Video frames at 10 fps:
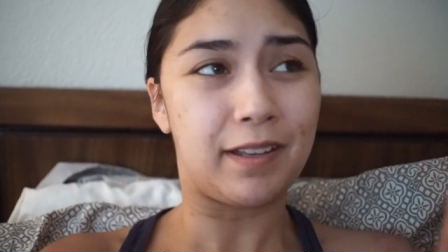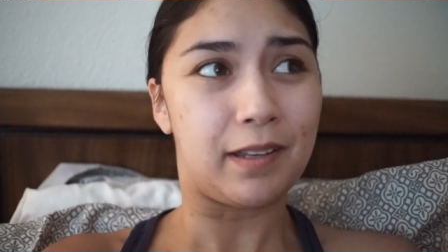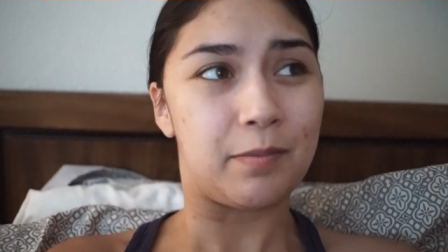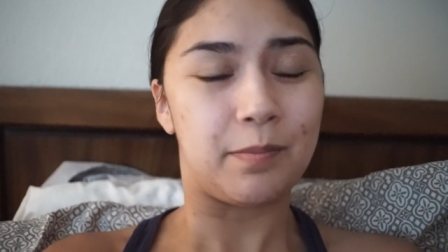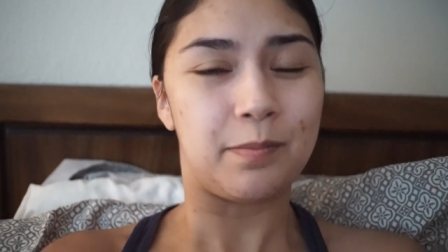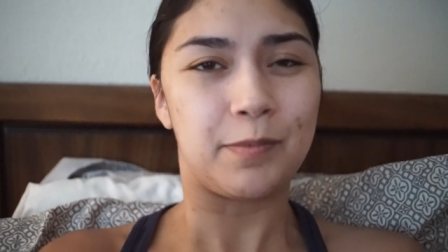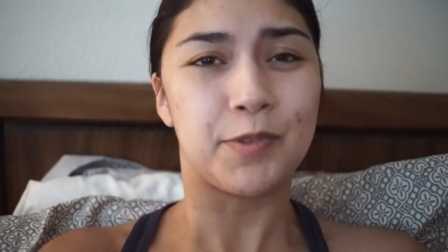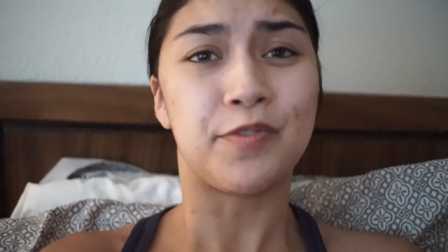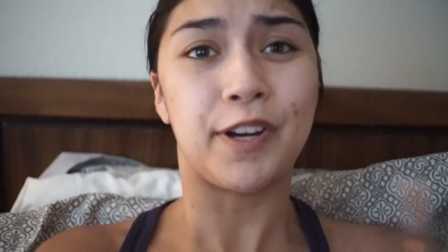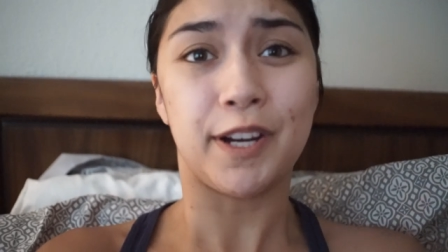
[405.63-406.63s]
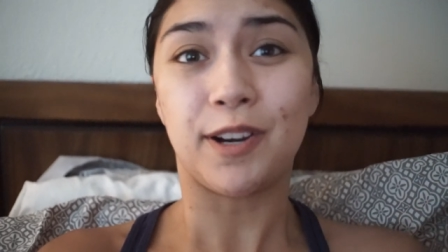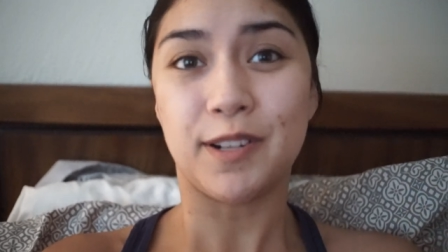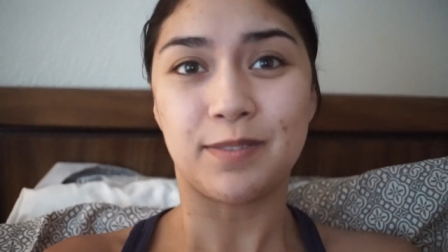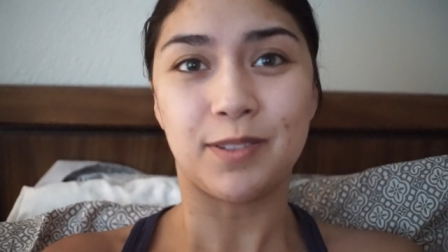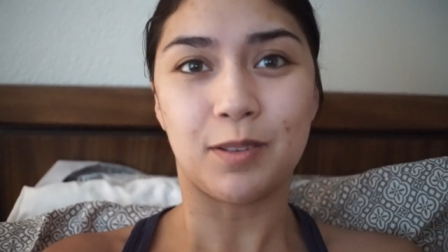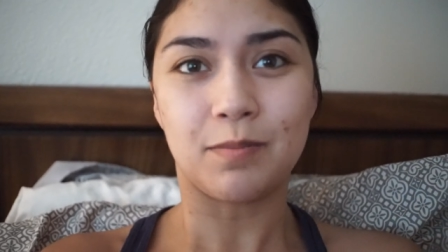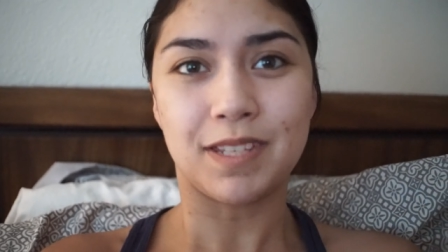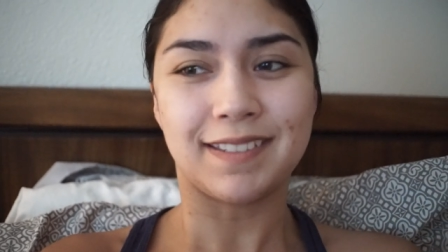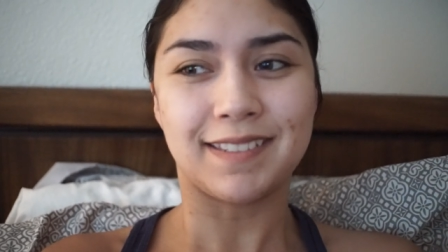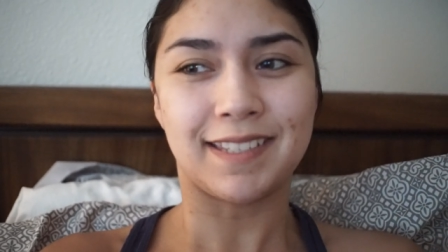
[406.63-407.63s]
It was very hard to film
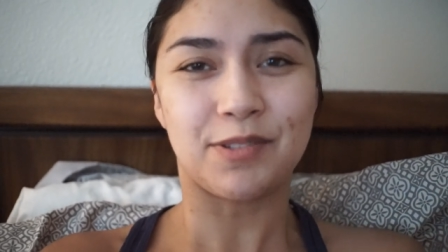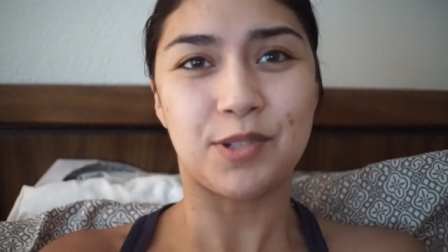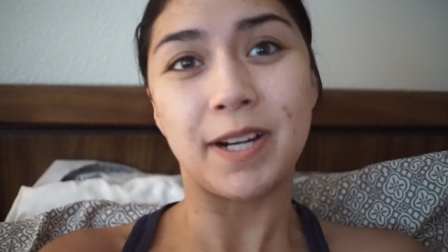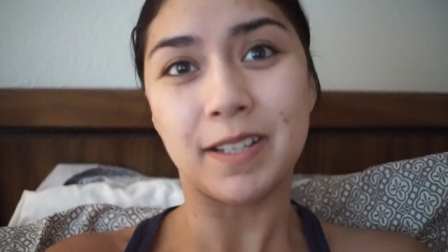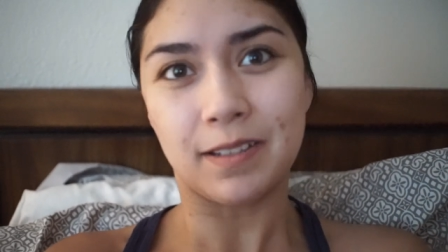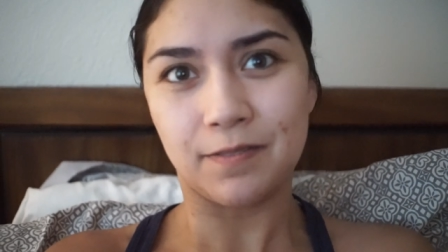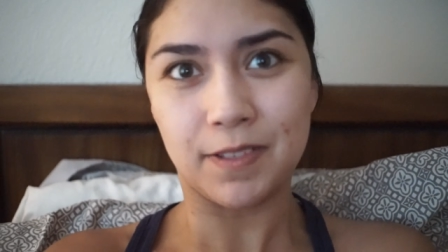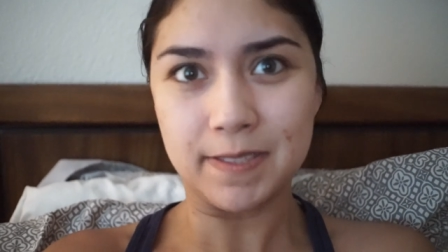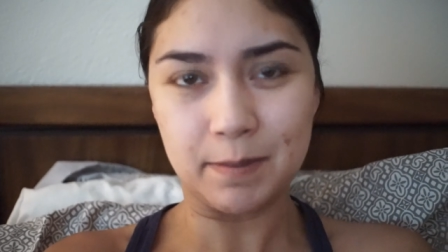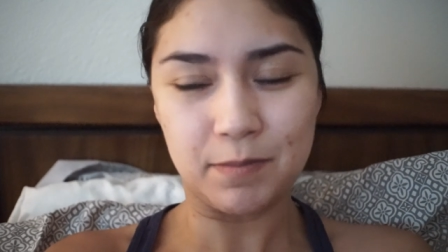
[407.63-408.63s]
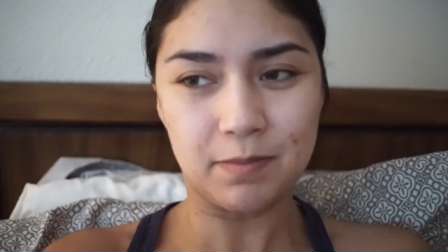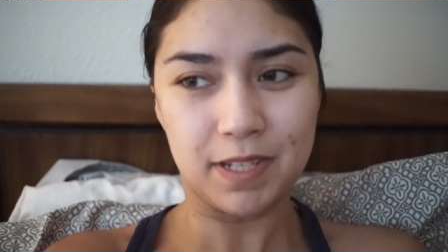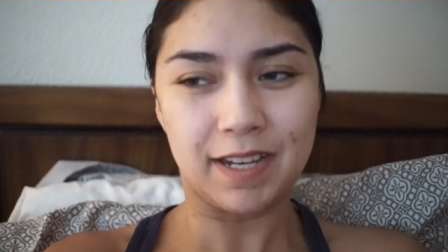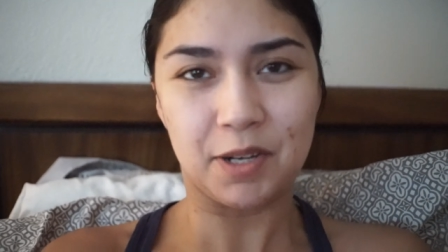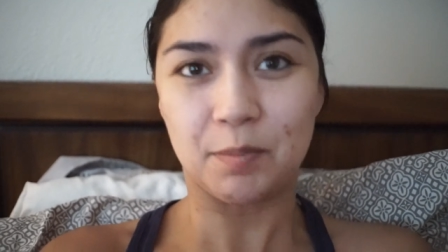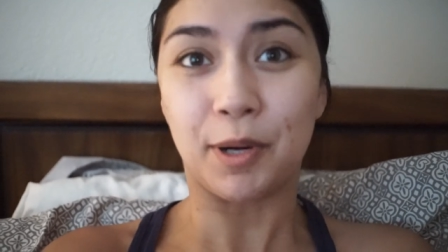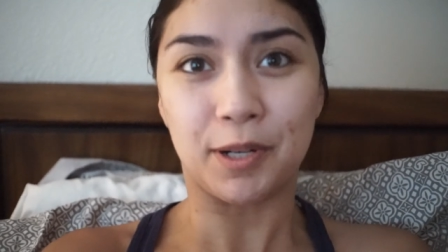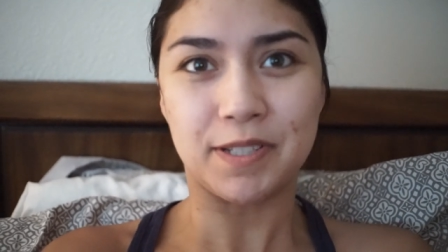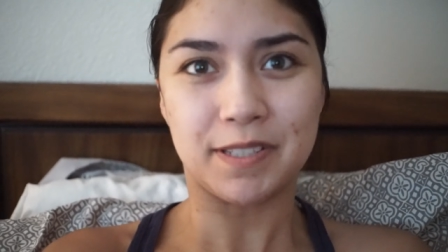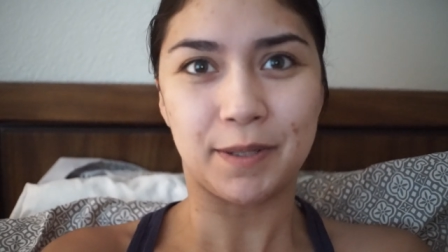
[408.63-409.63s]
because I was trying to convince them to be Harry
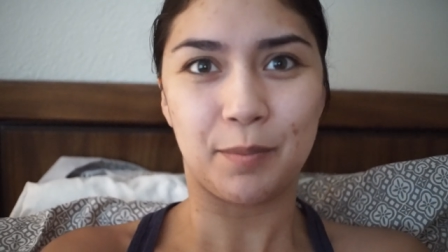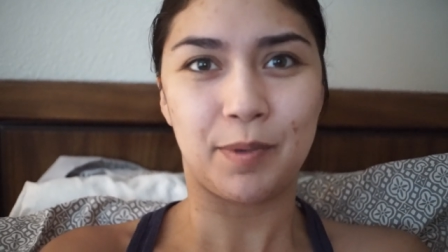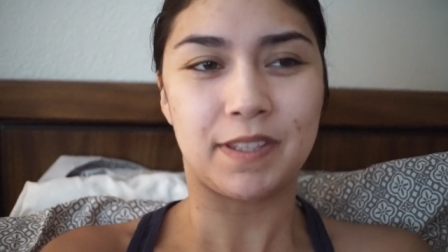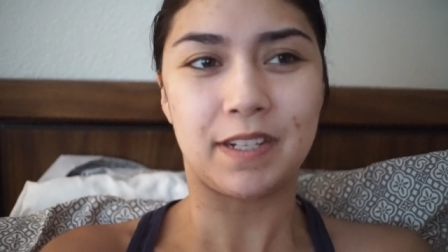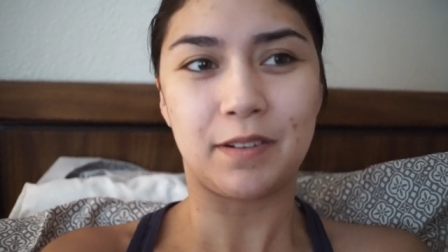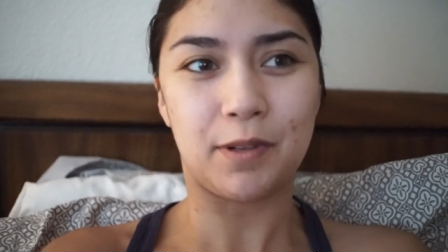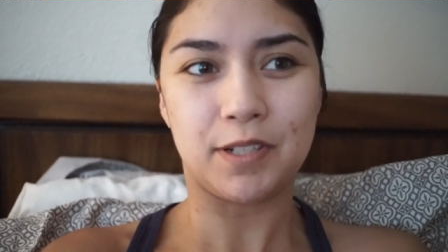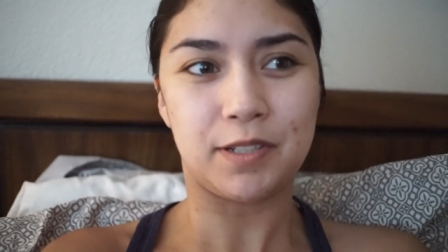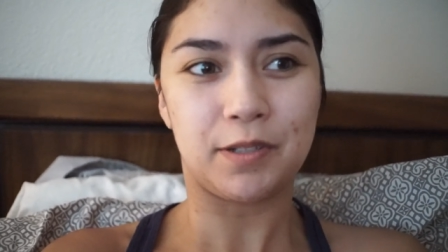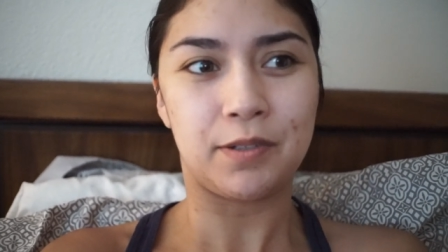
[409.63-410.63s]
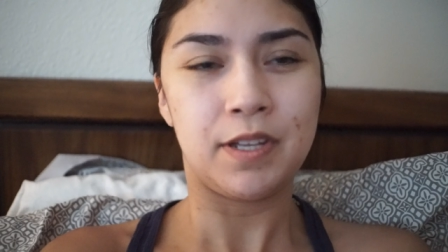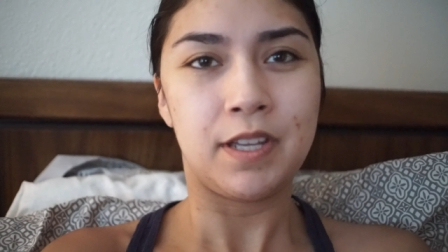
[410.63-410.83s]
Potter still, but they didn't want to.